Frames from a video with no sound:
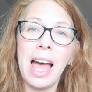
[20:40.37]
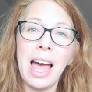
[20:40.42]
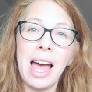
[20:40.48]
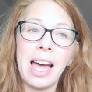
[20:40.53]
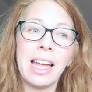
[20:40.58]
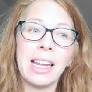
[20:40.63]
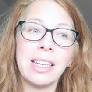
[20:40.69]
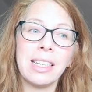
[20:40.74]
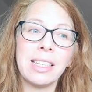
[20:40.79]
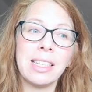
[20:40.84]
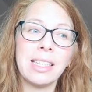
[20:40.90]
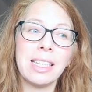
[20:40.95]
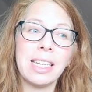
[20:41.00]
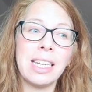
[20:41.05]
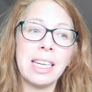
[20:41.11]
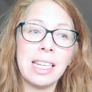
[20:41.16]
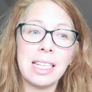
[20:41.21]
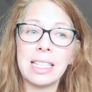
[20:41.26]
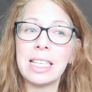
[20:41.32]

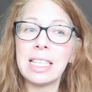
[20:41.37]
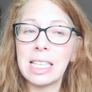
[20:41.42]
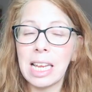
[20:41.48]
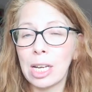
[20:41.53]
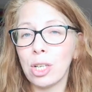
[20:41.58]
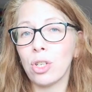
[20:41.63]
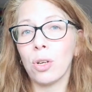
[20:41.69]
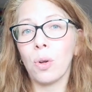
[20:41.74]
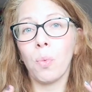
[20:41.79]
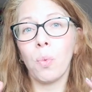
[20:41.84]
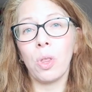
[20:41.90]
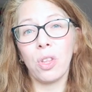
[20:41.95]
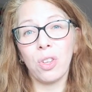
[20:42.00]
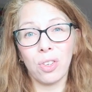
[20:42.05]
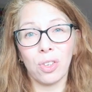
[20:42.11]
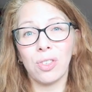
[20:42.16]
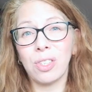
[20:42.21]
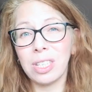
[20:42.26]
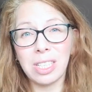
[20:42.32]
and it is essential
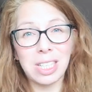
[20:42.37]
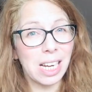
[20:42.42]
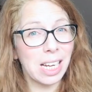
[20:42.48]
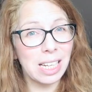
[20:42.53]
with certain